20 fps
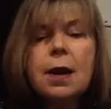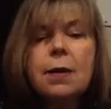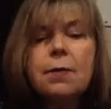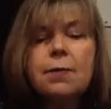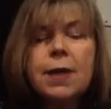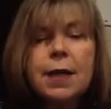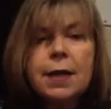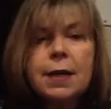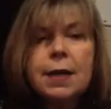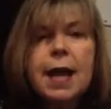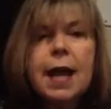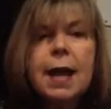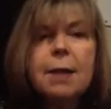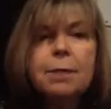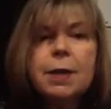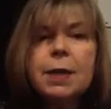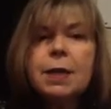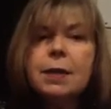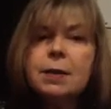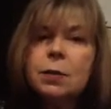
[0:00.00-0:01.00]
Vietnam,
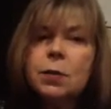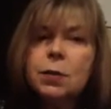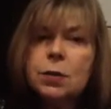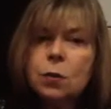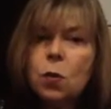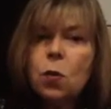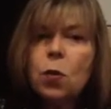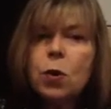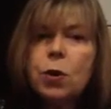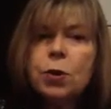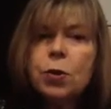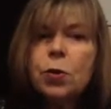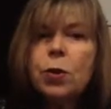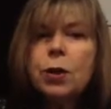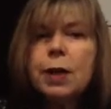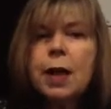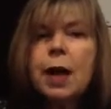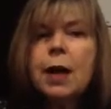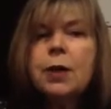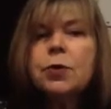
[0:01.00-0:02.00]
because it was a
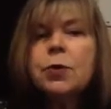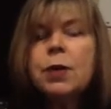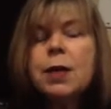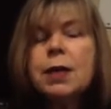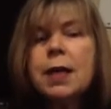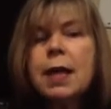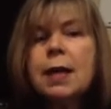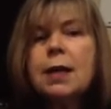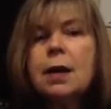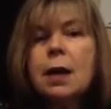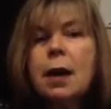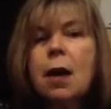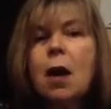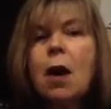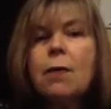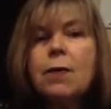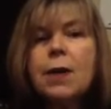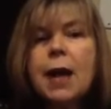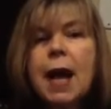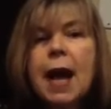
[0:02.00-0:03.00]
war-torn country, and that
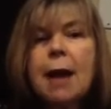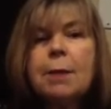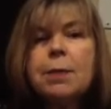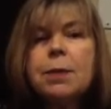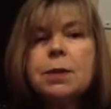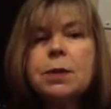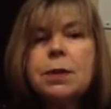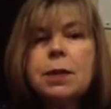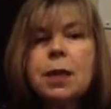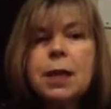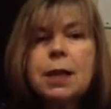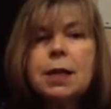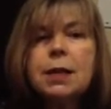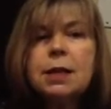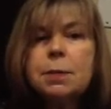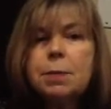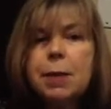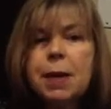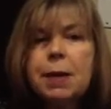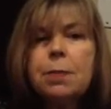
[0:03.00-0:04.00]
often happens
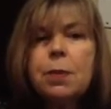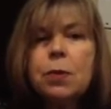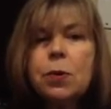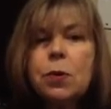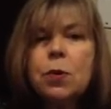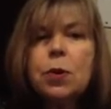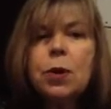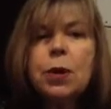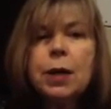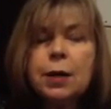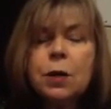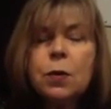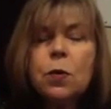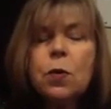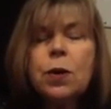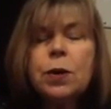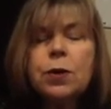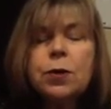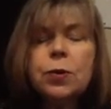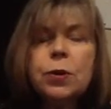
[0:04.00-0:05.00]
to people who are in a
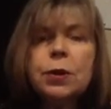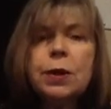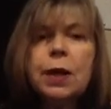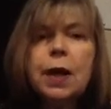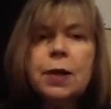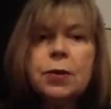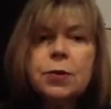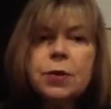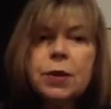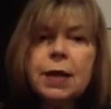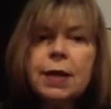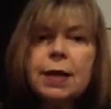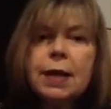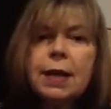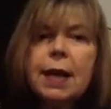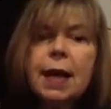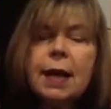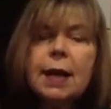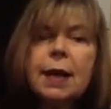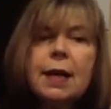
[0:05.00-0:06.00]
war-torn country. They can
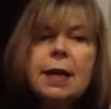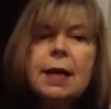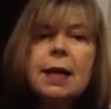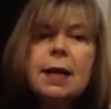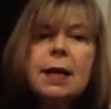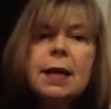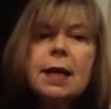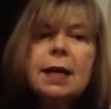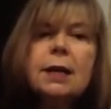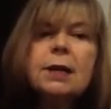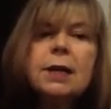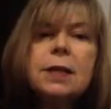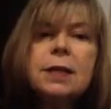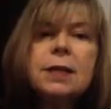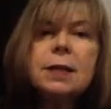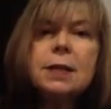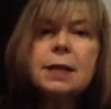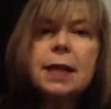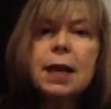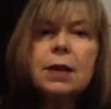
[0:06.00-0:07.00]
get
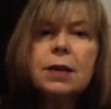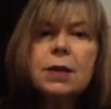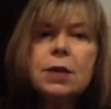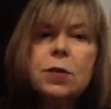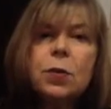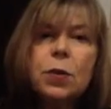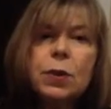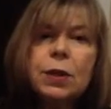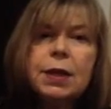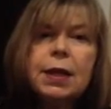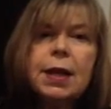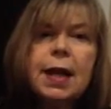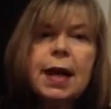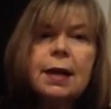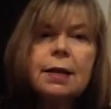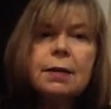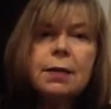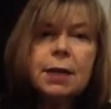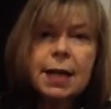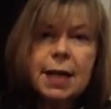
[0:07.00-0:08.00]
illnesses that you wouldn't
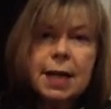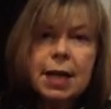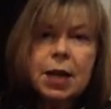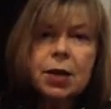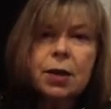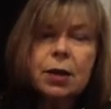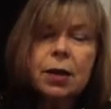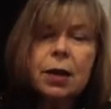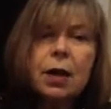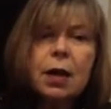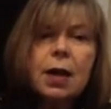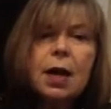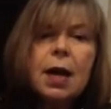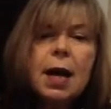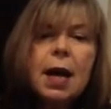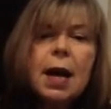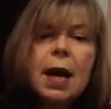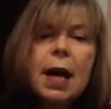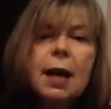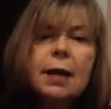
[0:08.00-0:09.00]
get here.
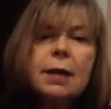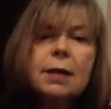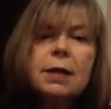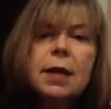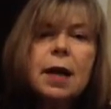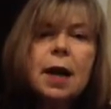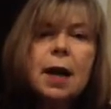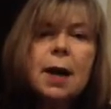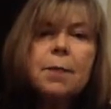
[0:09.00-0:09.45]
And